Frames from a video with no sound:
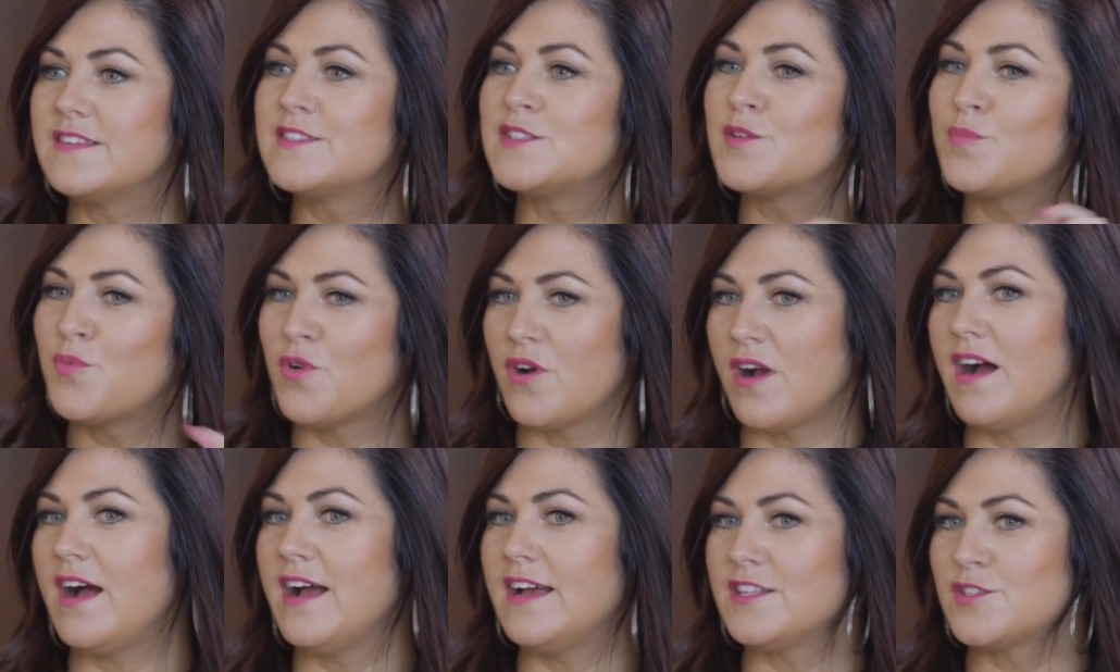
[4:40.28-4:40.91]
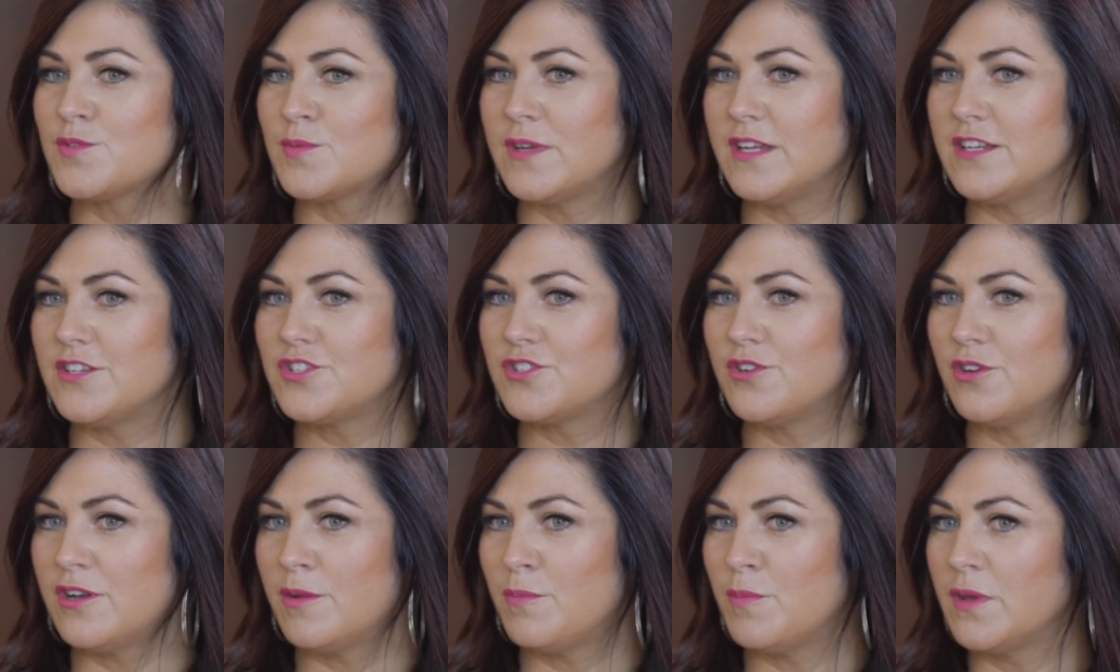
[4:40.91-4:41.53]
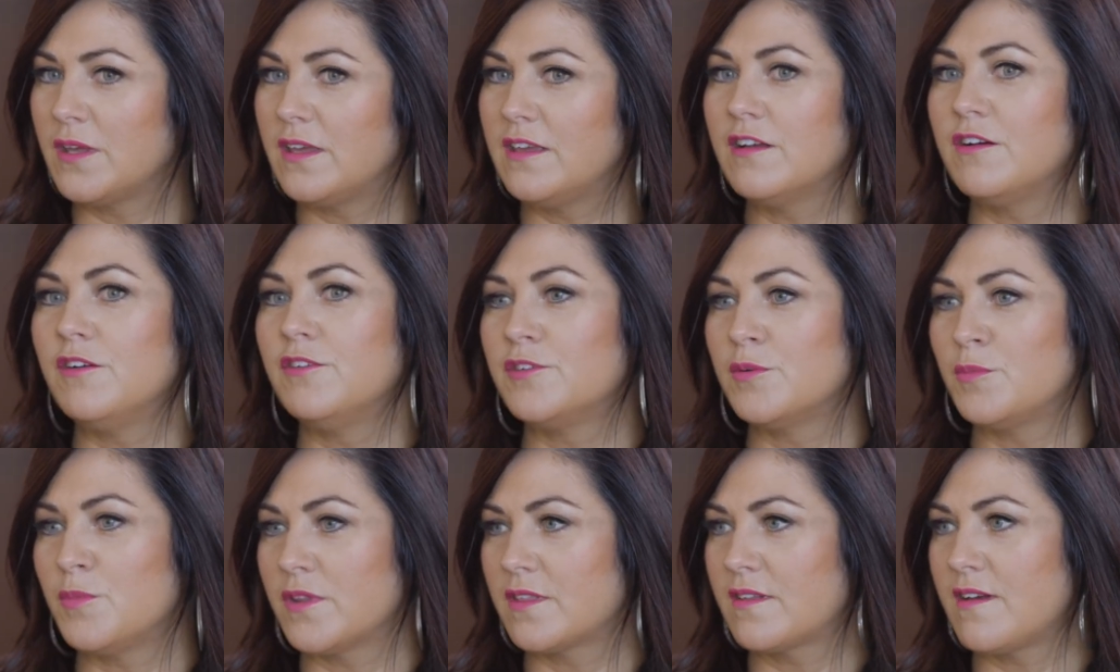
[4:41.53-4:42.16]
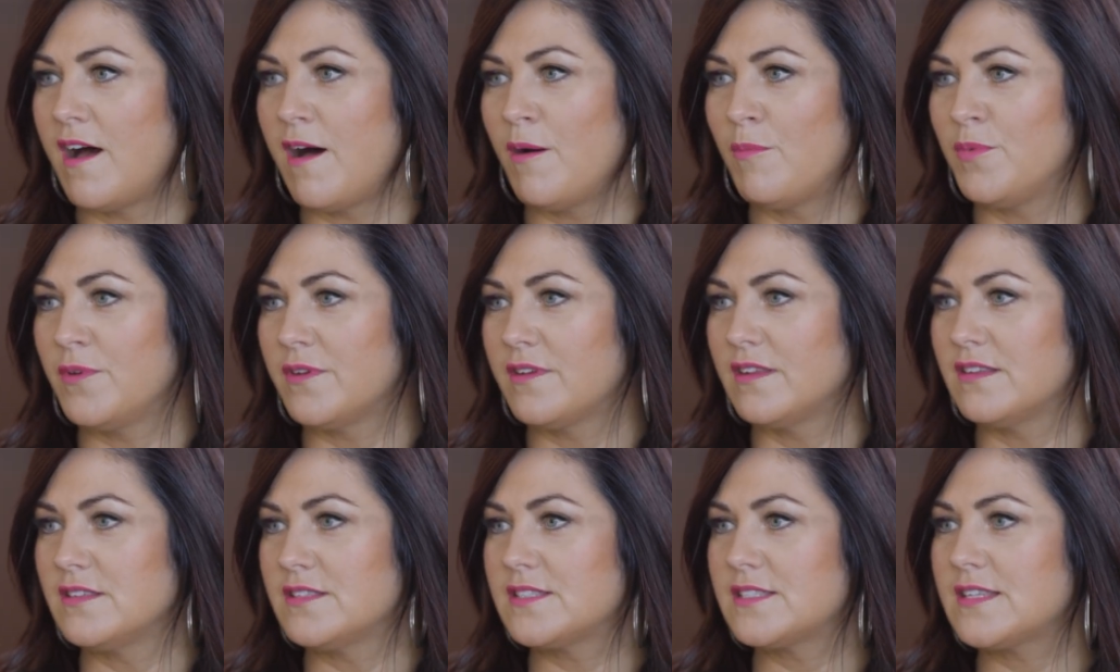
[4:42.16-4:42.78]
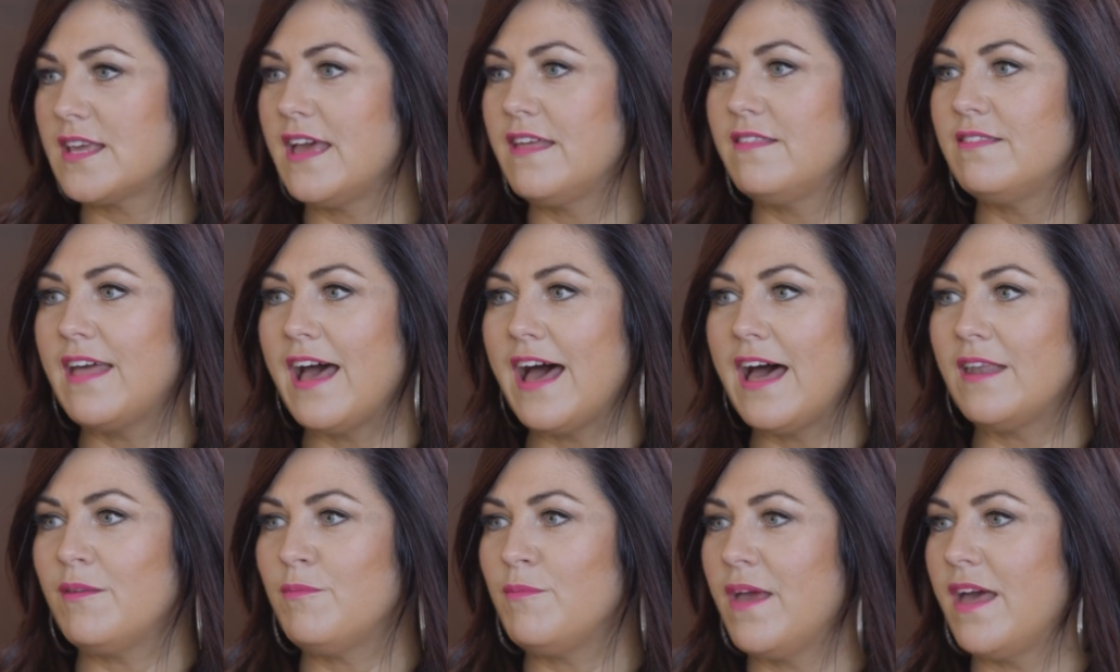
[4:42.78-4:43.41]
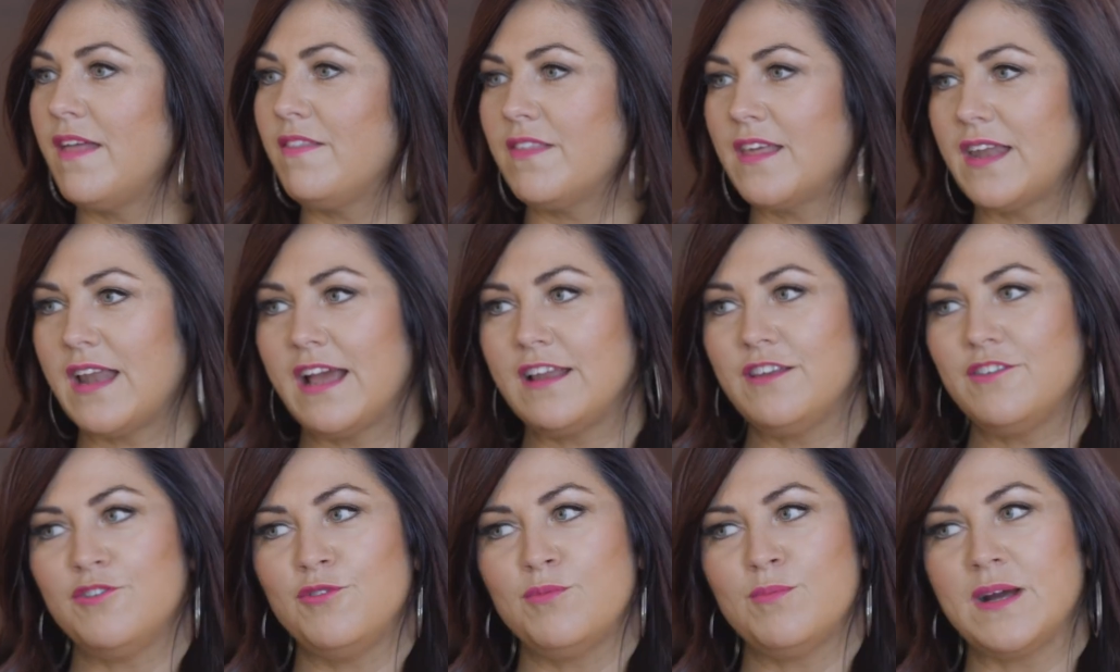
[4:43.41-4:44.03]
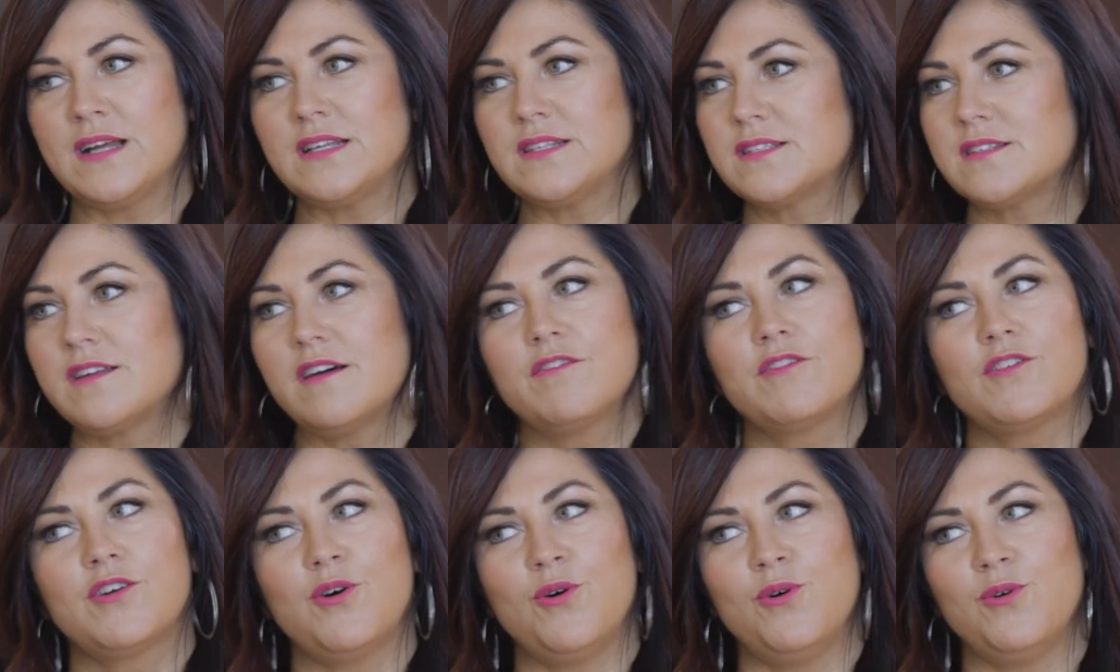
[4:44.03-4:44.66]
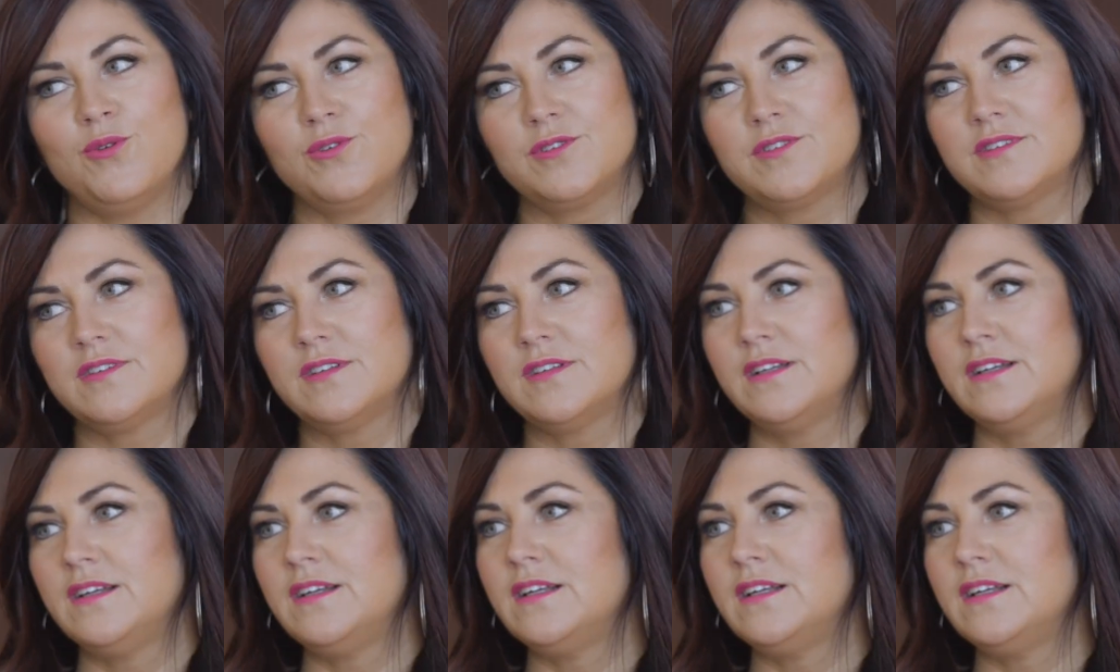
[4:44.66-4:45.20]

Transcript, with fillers: the surprise when I showed up and killed them with competence. And that meant that I knew my stuff cold.